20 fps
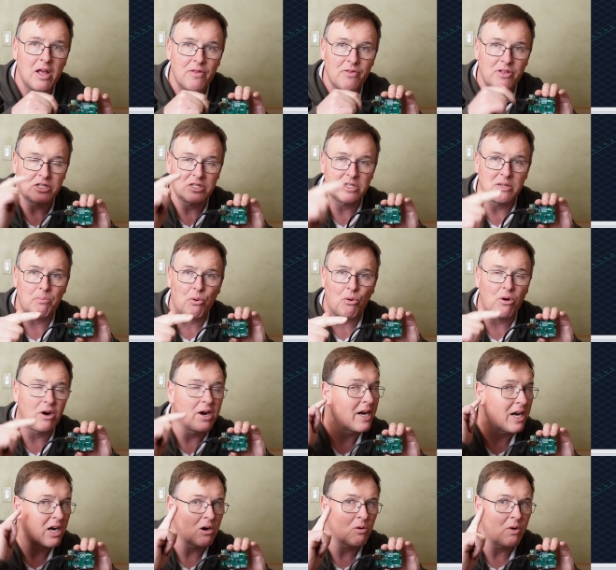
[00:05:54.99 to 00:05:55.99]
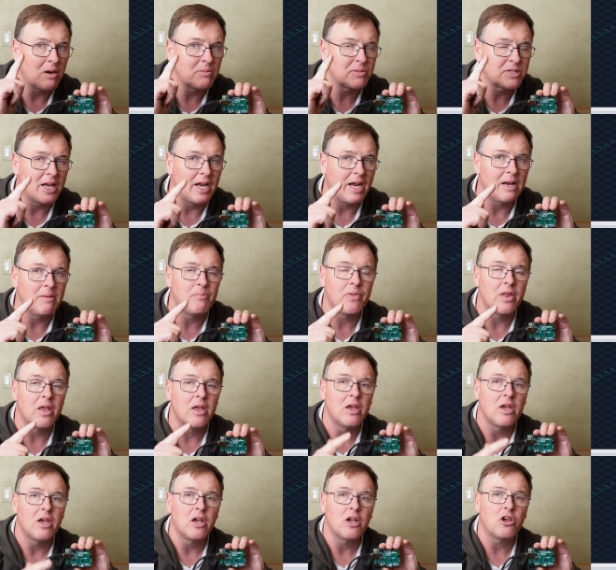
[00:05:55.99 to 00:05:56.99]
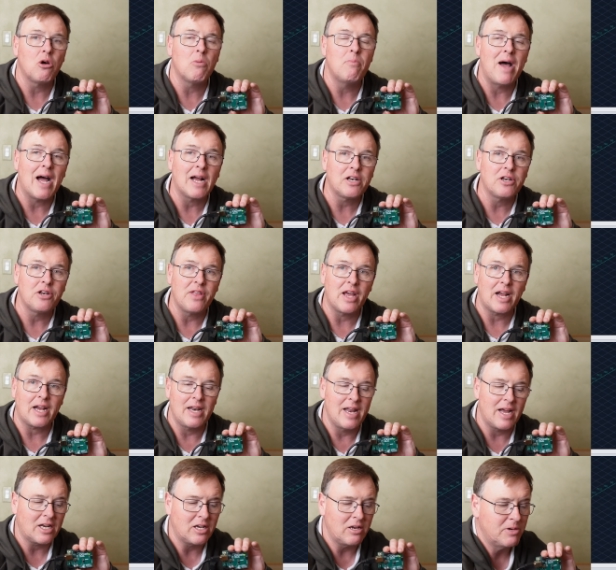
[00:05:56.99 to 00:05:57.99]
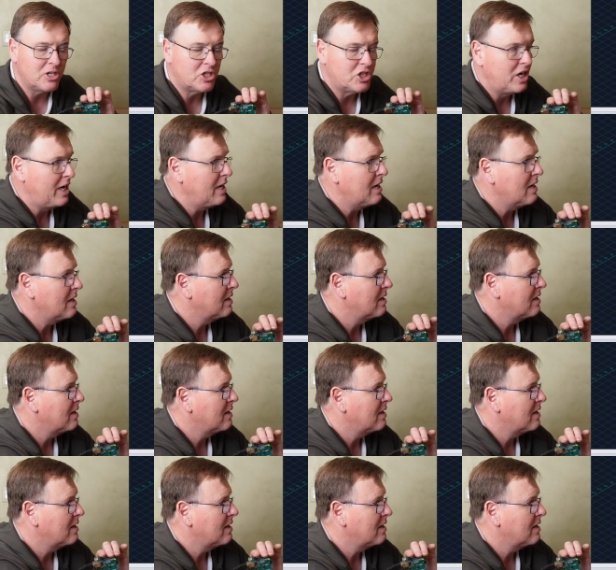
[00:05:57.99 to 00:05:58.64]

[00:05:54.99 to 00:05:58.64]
This is important. Hear what I'm saying. Go back to that connect to machine,